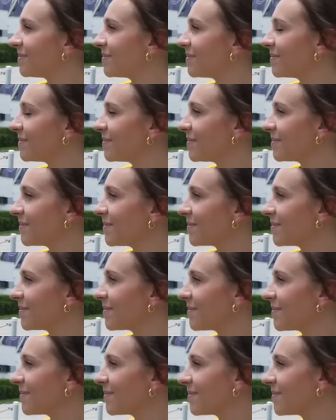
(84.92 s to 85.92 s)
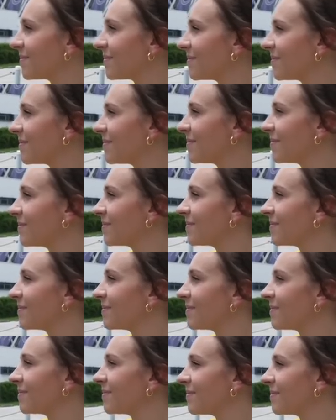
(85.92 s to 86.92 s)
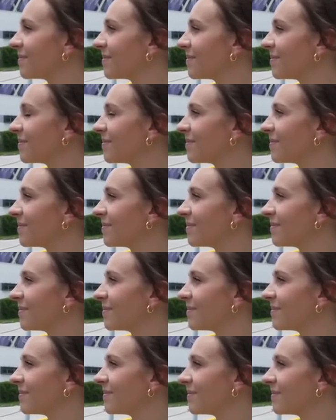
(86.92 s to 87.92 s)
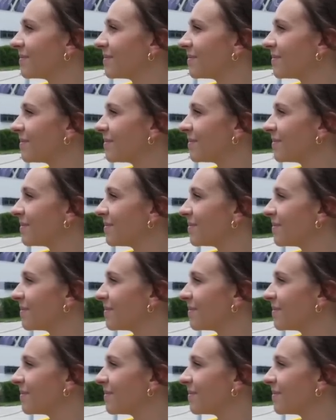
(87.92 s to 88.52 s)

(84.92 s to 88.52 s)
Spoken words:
(silent)